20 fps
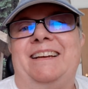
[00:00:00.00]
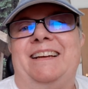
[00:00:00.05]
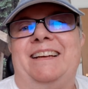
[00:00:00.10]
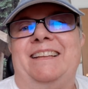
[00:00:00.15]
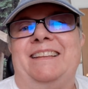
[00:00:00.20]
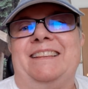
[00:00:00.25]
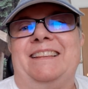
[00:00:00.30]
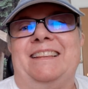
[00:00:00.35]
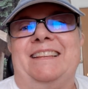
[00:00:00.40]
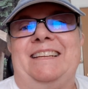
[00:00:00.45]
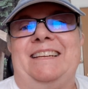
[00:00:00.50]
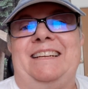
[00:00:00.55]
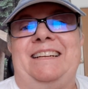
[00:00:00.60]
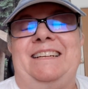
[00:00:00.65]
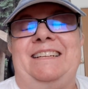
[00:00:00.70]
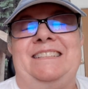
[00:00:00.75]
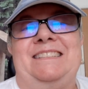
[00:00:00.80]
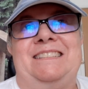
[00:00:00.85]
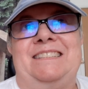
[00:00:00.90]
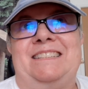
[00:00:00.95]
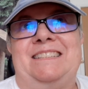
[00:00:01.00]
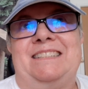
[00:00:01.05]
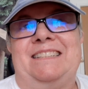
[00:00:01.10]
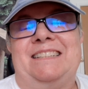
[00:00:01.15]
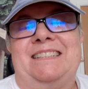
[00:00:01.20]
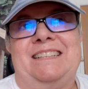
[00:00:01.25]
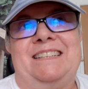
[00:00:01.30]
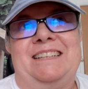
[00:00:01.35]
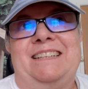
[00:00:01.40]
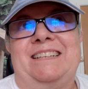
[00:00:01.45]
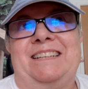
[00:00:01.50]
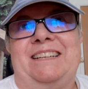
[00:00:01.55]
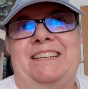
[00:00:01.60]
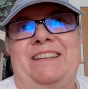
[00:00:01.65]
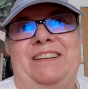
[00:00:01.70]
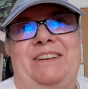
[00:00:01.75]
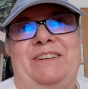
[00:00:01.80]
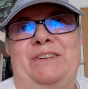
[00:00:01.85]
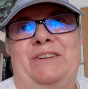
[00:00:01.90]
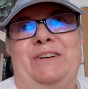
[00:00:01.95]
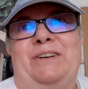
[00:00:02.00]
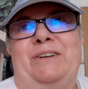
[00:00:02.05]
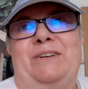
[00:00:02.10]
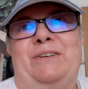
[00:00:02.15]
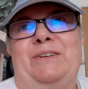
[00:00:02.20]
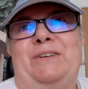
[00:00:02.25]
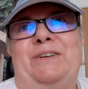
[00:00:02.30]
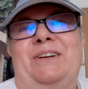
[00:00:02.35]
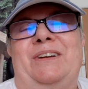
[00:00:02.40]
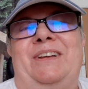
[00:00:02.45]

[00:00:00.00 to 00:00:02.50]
at least, you know,